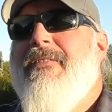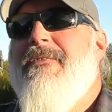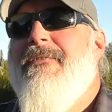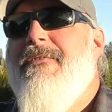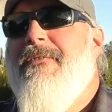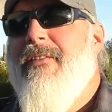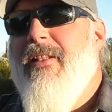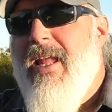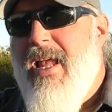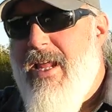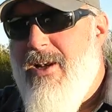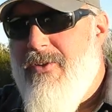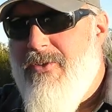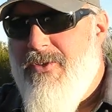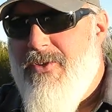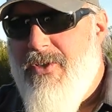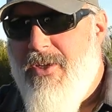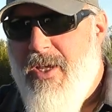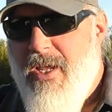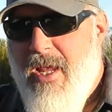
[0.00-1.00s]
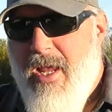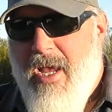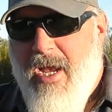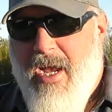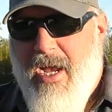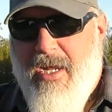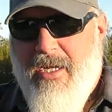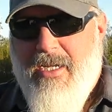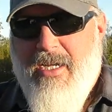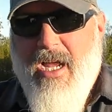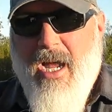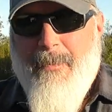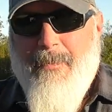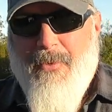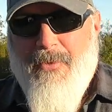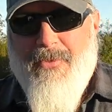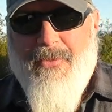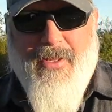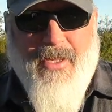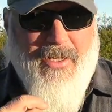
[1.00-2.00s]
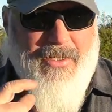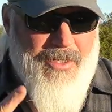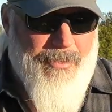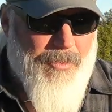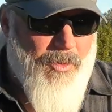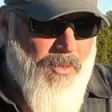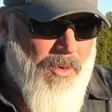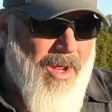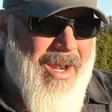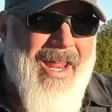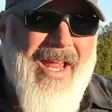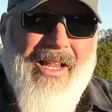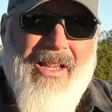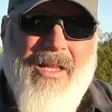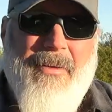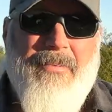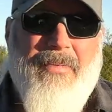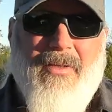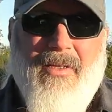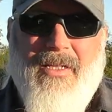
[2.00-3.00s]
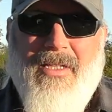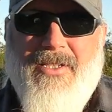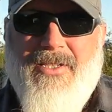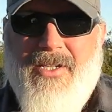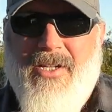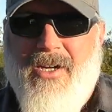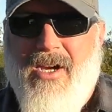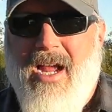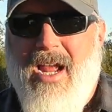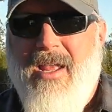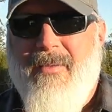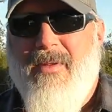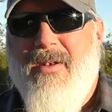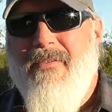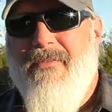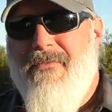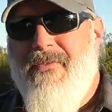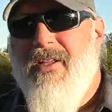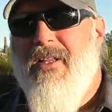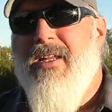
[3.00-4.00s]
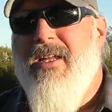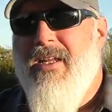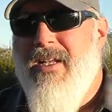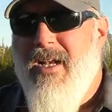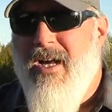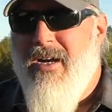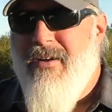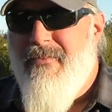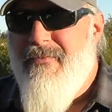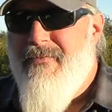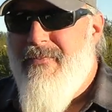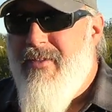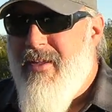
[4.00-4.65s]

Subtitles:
flannels, a couple things. Number one, LA Police Gear, I am an affiliate of